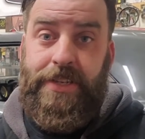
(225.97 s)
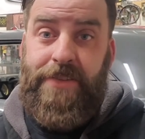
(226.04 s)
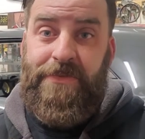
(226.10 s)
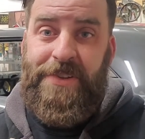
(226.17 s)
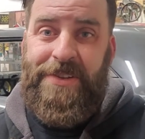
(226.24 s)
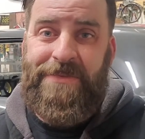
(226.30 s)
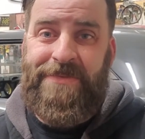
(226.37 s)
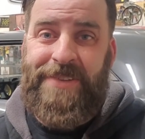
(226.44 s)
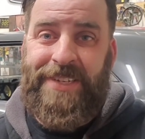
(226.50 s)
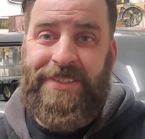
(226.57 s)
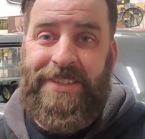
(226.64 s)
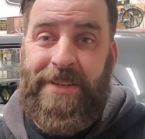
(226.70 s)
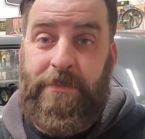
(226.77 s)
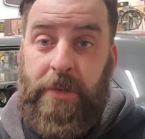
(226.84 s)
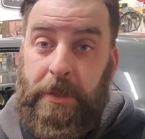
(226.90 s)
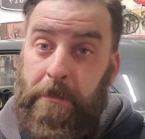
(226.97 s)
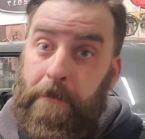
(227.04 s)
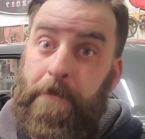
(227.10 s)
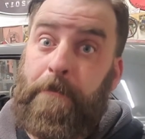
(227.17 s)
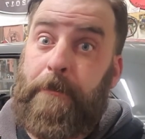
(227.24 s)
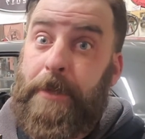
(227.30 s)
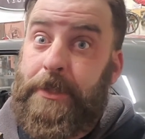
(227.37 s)
if we can fix it, but
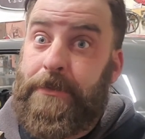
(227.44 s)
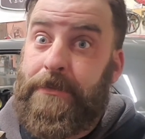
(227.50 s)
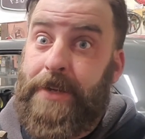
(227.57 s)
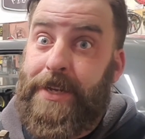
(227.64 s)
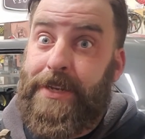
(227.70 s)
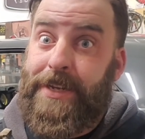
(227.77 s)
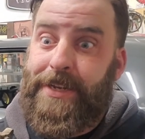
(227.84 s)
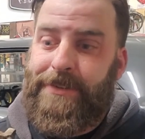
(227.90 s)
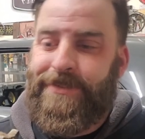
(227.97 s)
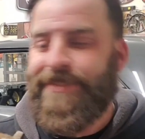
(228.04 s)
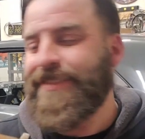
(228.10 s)
let's find out.